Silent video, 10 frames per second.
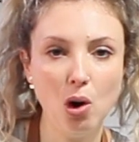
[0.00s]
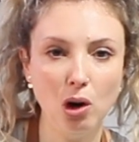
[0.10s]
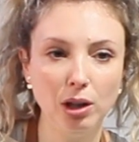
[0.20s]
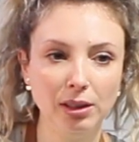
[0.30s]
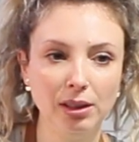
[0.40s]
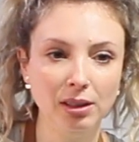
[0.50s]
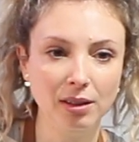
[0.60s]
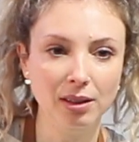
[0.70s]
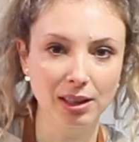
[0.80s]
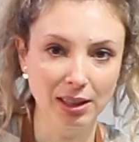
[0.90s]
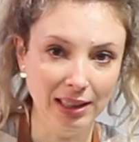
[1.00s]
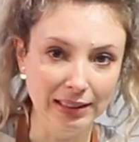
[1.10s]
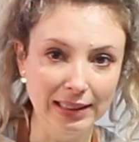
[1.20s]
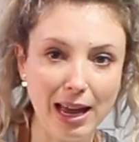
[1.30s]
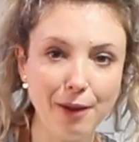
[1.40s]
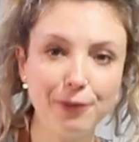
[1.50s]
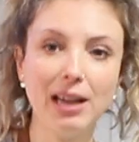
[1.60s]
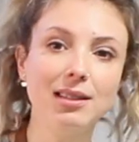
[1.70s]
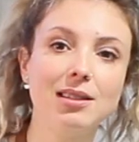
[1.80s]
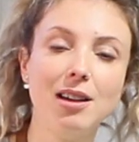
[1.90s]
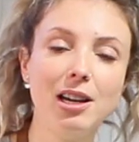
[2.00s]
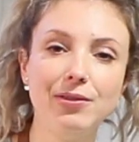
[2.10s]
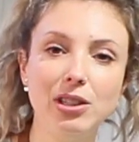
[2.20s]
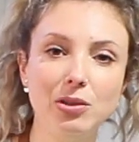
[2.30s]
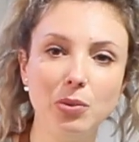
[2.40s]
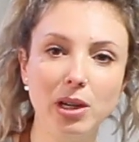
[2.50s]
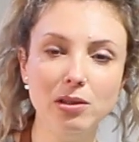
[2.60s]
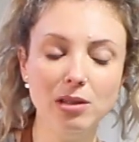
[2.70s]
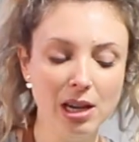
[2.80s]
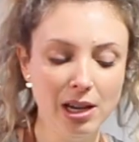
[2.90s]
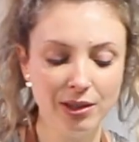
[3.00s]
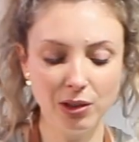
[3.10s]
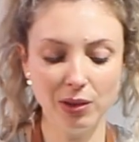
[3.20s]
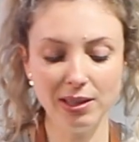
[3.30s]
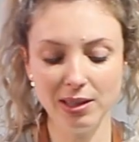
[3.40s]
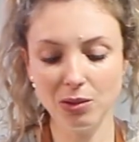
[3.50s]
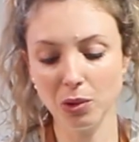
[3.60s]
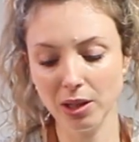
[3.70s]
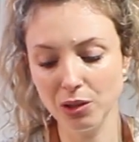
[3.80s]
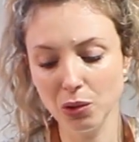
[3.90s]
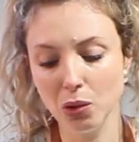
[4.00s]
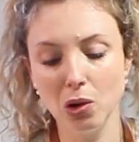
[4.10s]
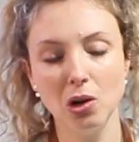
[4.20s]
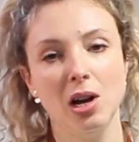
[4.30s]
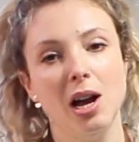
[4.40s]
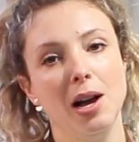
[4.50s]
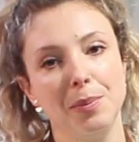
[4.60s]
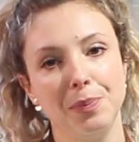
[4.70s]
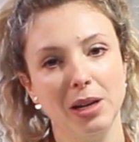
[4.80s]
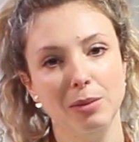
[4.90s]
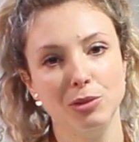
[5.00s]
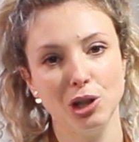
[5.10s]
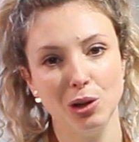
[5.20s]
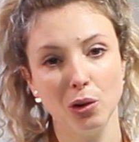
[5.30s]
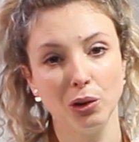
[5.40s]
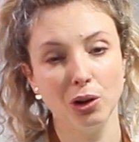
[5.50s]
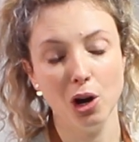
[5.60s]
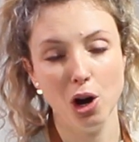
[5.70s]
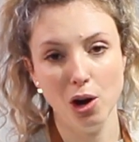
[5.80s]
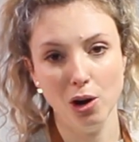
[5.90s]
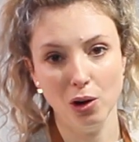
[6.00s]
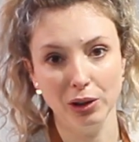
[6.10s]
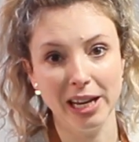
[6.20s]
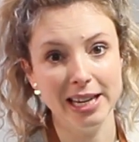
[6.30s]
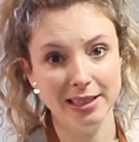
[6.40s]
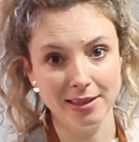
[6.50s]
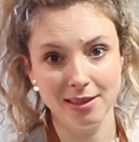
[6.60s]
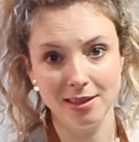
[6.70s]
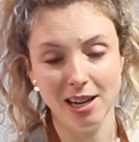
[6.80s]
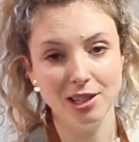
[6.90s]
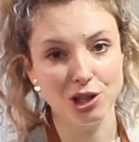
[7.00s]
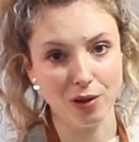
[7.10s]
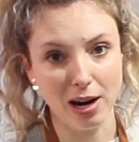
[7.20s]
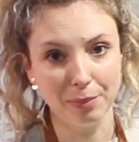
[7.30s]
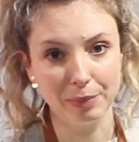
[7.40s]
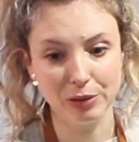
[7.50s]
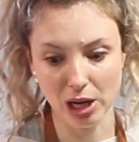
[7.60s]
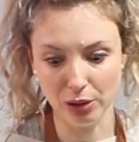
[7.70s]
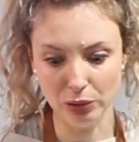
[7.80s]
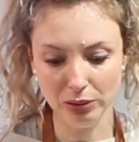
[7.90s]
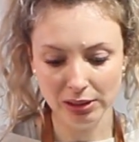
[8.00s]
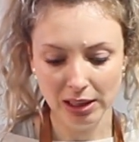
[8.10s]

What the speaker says: on the left-hand side of his wheel. So this is what I saw him do on his Instagram channel.